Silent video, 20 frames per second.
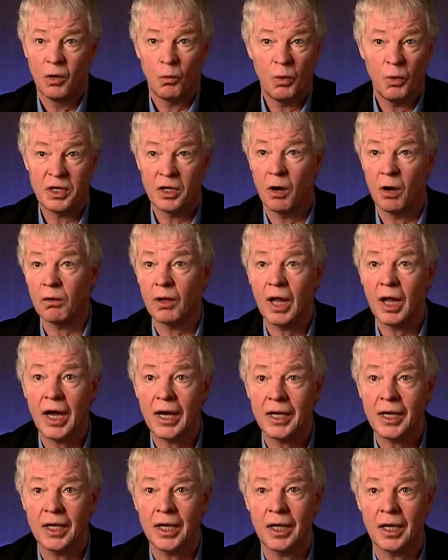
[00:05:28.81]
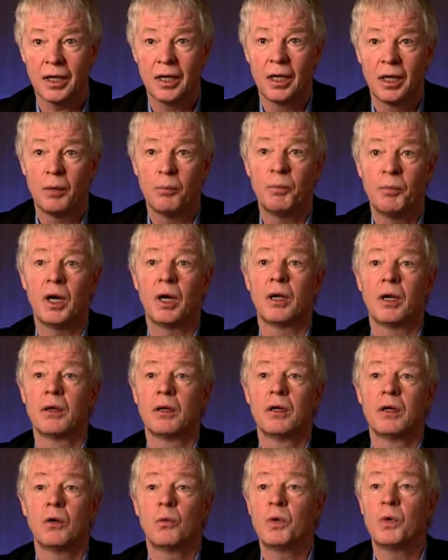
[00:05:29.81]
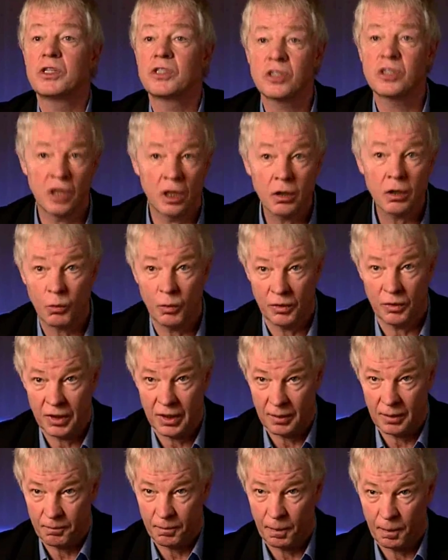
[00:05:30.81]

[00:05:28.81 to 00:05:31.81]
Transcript: We don't like it, but we're stuck with it.